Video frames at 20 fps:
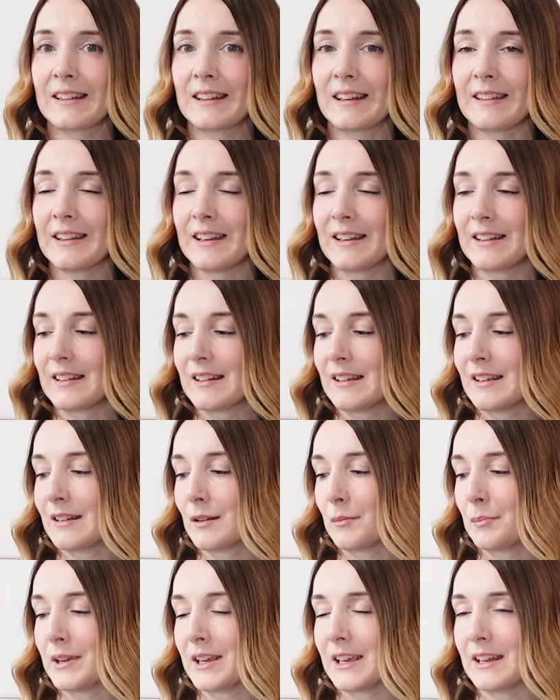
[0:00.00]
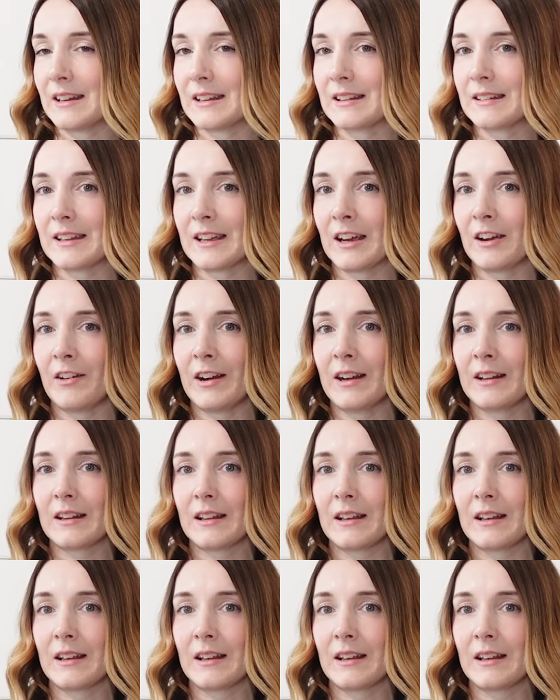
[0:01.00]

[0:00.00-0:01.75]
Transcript: and this is a beginner series.